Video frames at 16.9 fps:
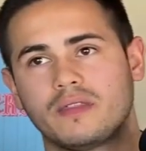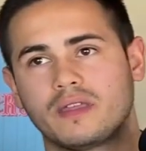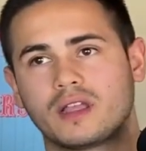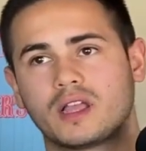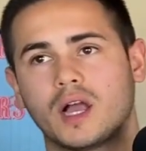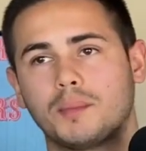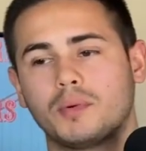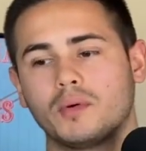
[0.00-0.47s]

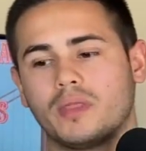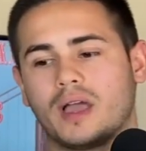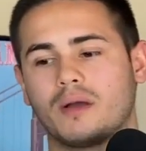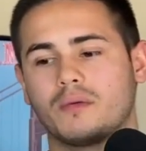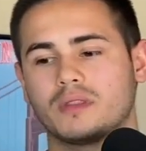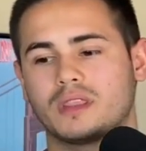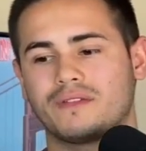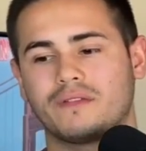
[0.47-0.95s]
couple that
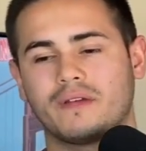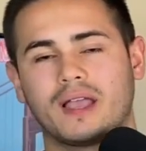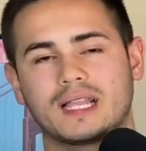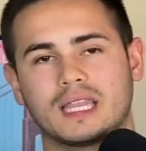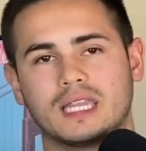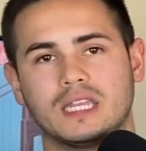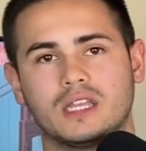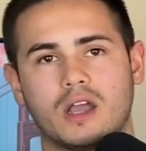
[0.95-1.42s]
with the
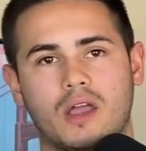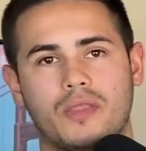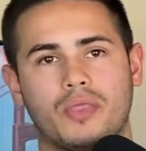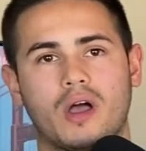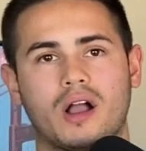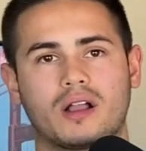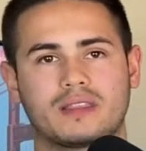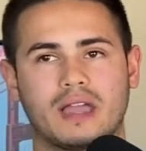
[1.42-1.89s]
fact that he got
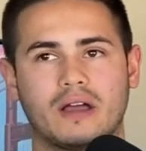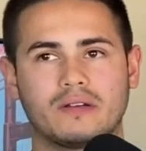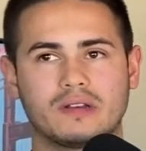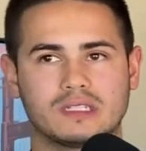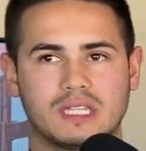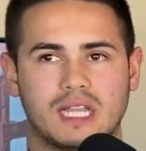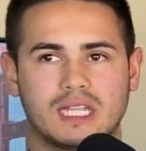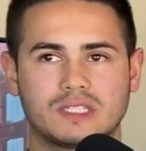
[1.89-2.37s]
knocked out in
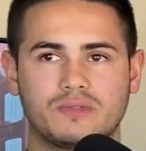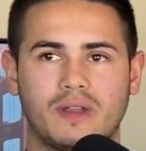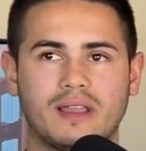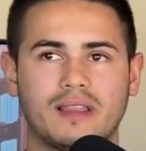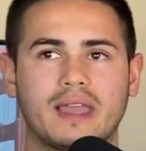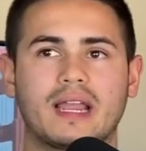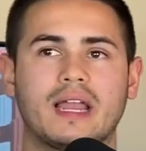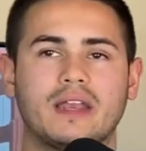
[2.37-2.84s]
his last
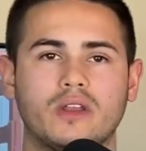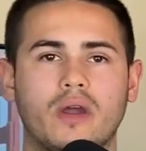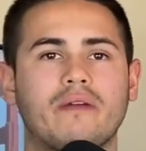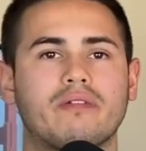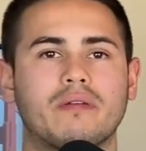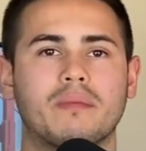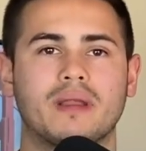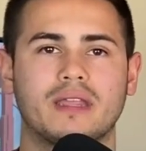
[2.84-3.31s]
fight, like, I know
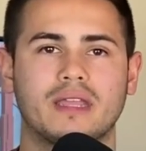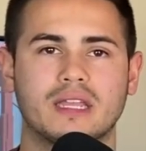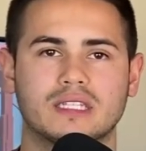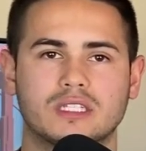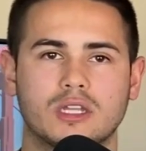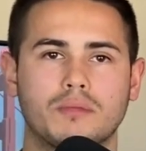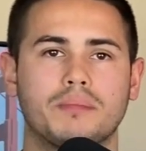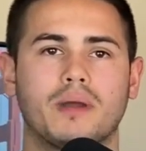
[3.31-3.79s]
everybody gets
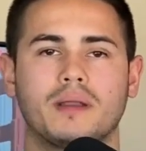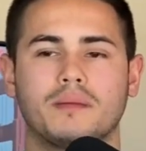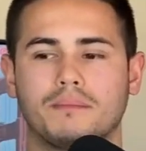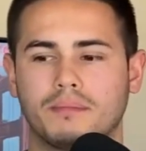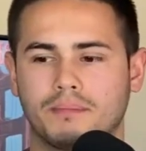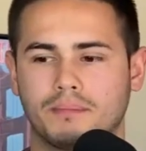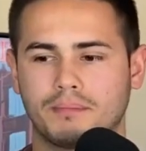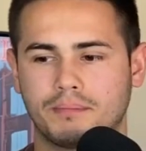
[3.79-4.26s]
their
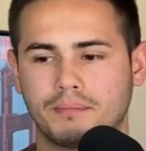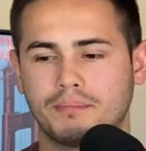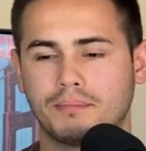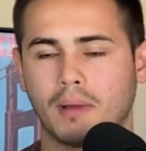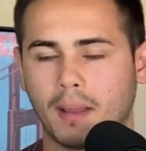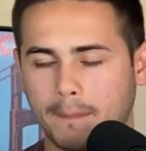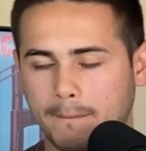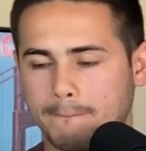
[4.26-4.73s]

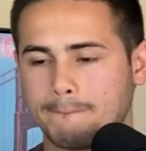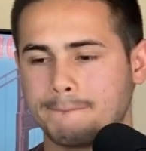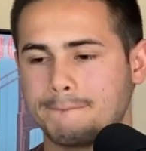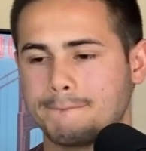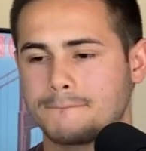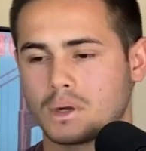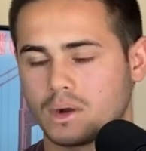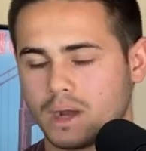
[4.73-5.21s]
button
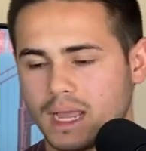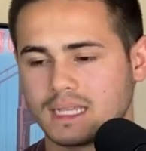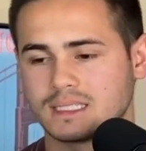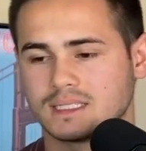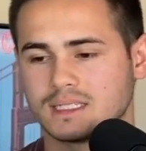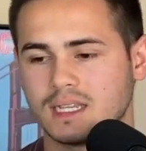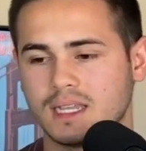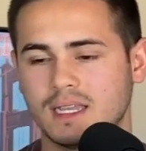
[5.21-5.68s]

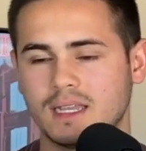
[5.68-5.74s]
pressed